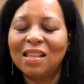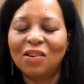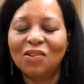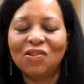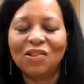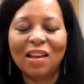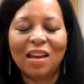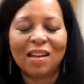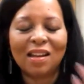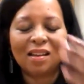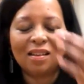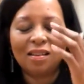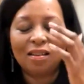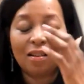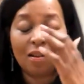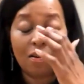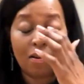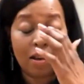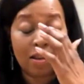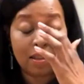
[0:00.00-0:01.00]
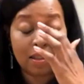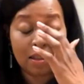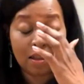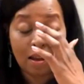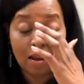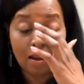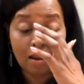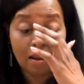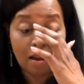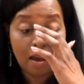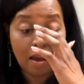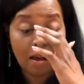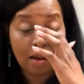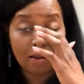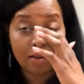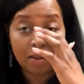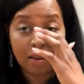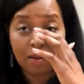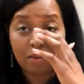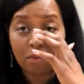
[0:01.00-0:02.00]
So she had a
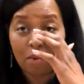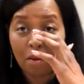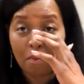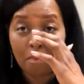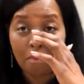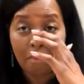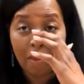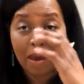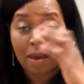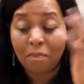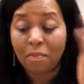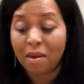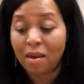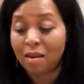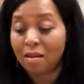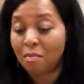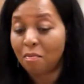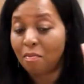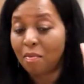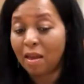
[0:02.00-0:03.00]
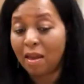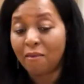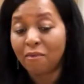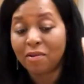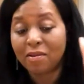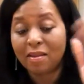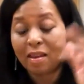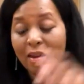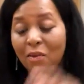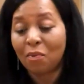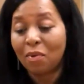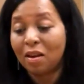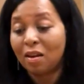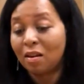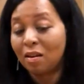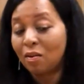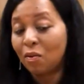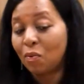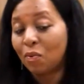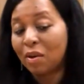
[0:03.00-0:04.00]
healthy baby. Everything went
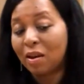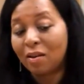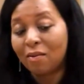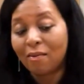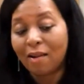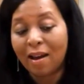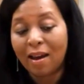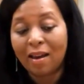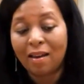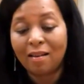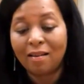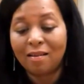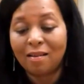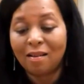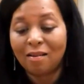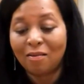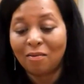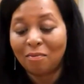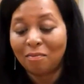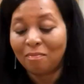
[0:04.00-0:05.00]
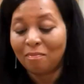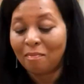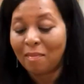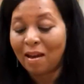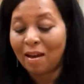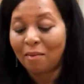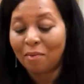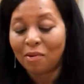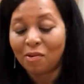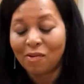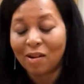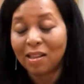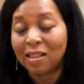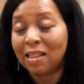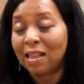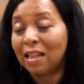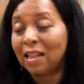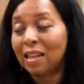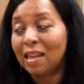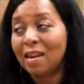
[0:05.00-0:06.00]
great. My
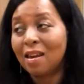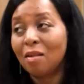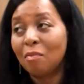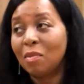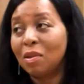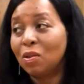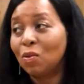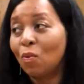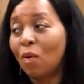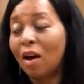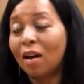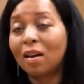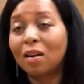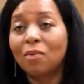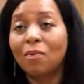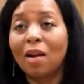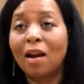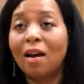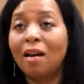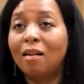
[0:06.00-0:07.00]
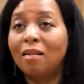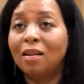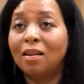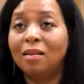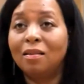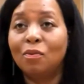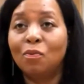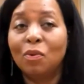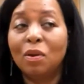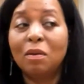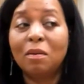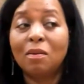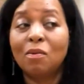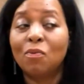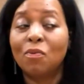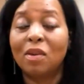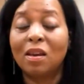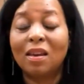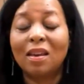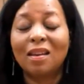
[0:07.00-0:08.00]
grandson Liam is walking around and
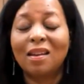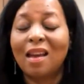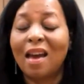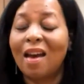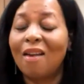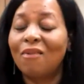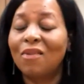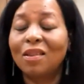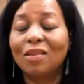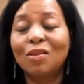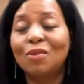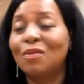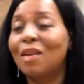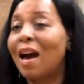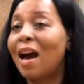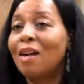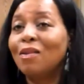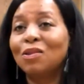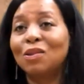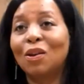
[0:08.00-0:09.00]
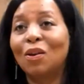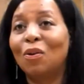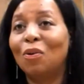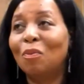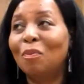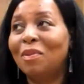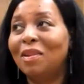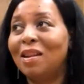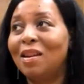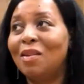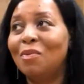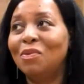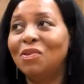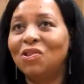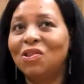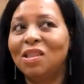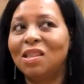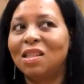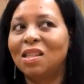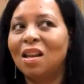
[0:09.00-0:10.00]
wreaking havoc through the household. But it was
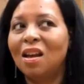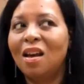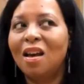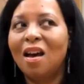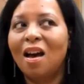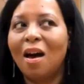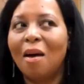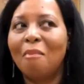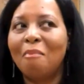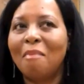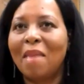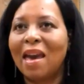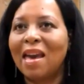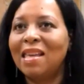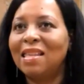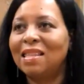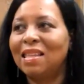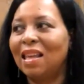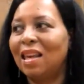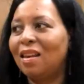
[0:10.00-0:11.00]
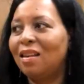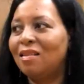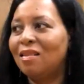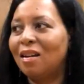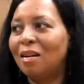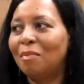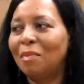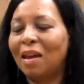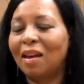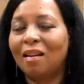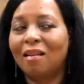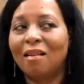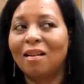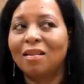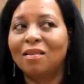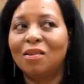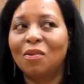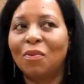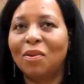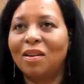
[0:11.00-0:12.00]
just amazing. I'm like, girl, I
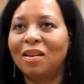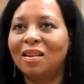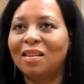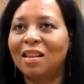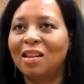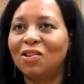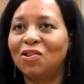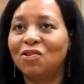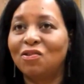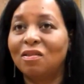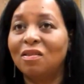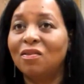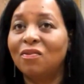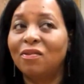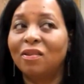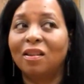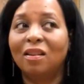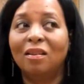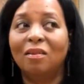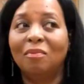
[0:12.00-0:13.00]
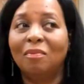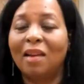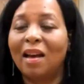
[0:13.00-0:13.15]
don't know where you get that strength from.